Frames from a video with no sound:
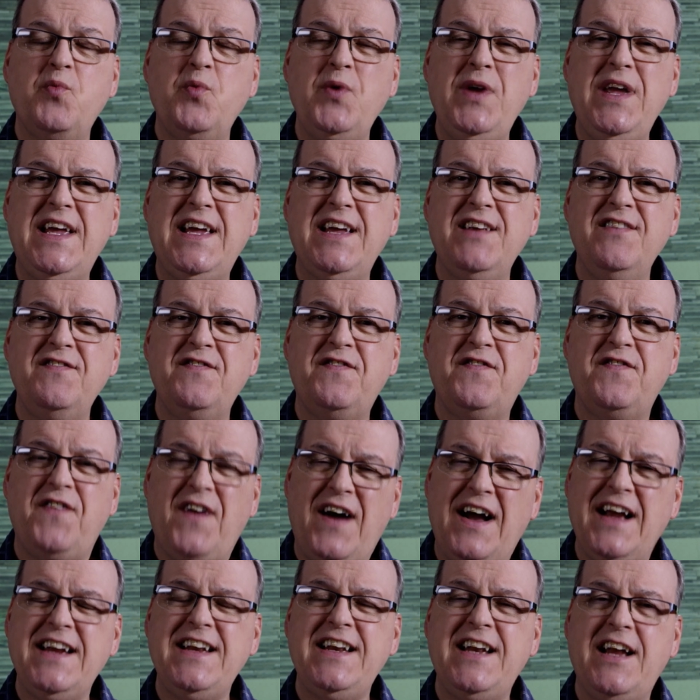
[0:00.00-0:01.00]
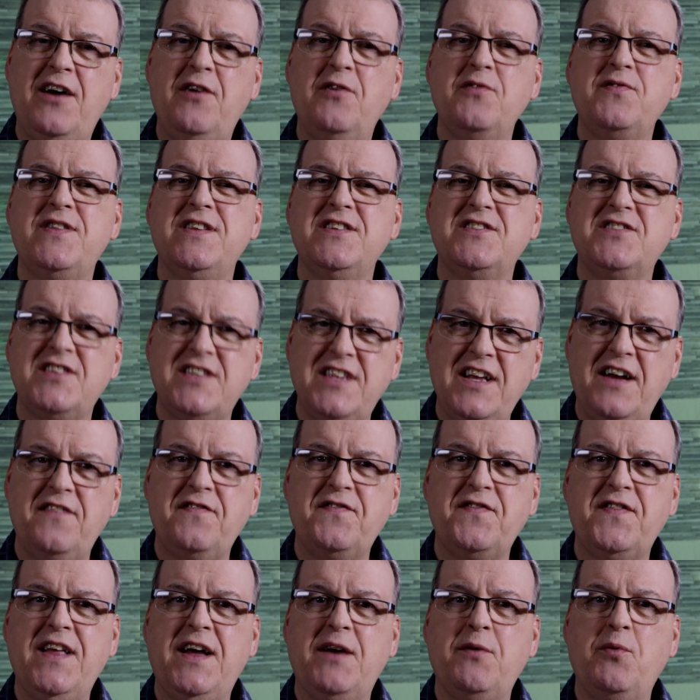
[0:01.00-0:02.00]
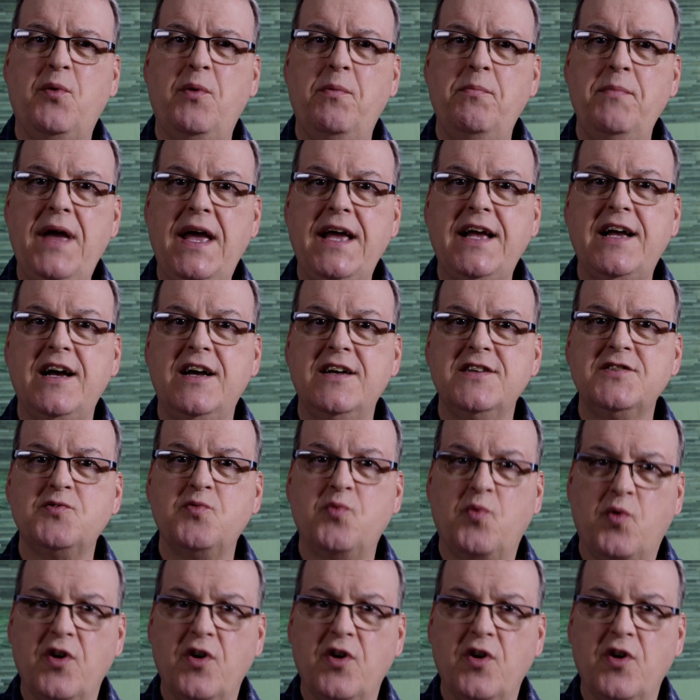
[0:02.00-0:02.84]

we can find out the stuff that will make us